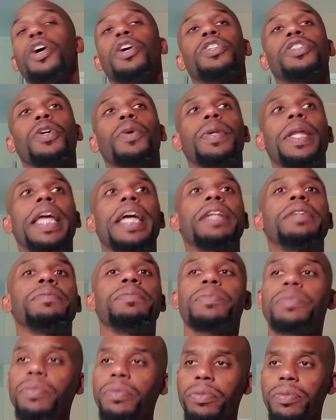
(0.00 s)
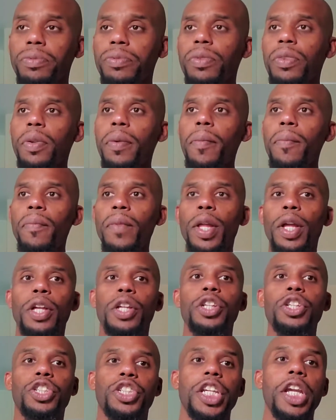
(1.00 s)
So then
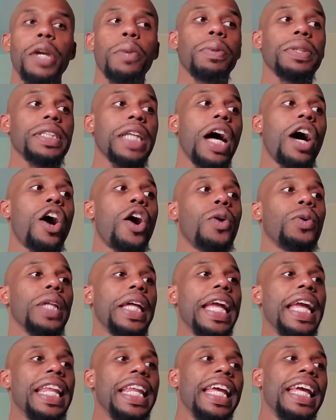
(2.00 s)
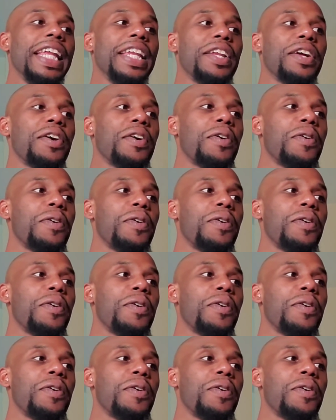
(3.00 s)
she was all in it